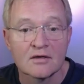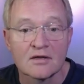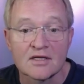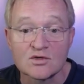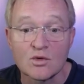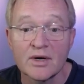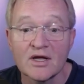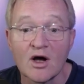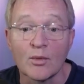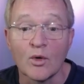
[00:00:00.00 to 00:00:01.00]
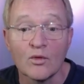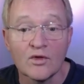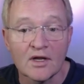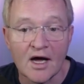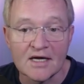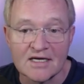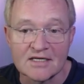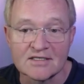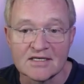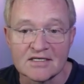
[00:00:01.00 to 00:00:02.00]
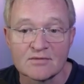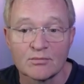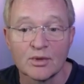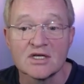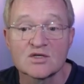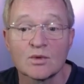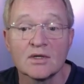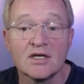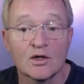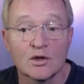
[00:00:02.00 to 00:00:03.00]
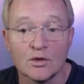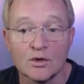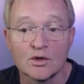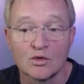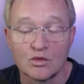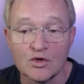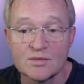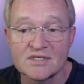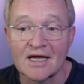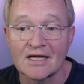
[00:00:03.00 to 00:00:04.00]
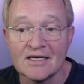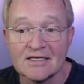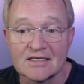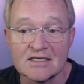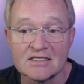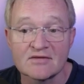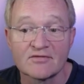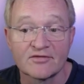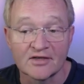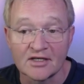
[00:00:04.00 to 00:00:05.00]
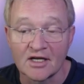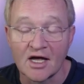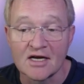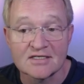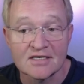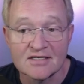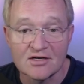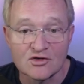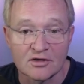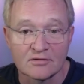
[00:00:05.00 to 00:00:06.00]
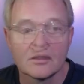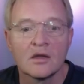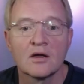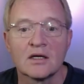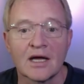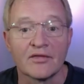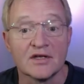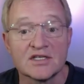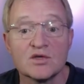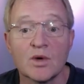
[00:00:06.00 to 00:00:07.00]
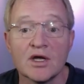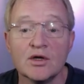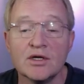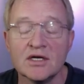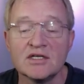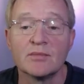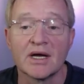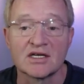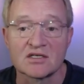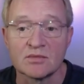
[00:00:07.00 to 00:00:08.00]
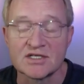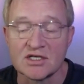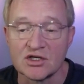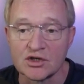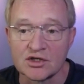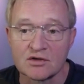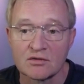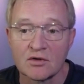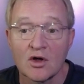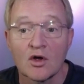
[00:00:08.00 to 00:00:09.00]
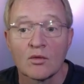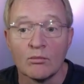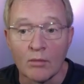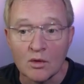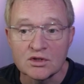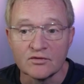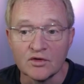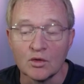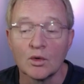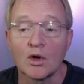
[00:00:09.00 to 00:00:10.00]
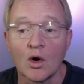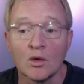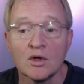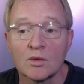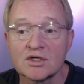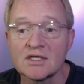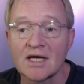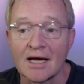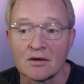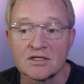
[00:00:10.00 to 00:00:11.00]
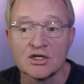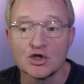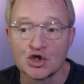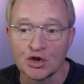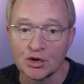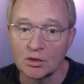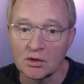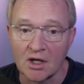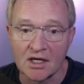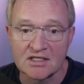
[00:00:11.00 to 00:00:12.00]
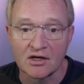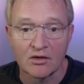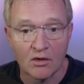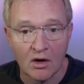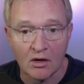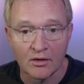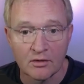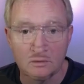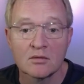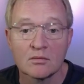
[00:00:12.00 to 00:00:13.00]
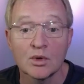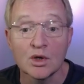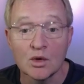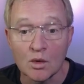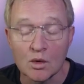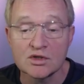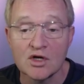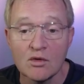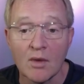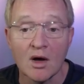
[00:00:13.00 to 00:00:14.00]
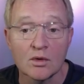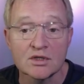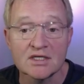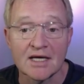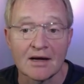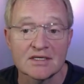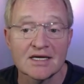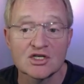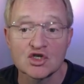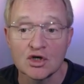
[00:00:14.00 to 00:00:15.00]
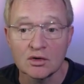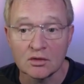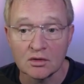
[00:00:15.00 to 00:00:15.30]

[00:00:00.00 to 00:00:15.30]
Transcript: This will bring up all the light entities, but this will include groups, LEDs, floodlights, etc. Now this is where you need to make some decisions. Most of you will only want to count internal lights that are on, but you also might want to count external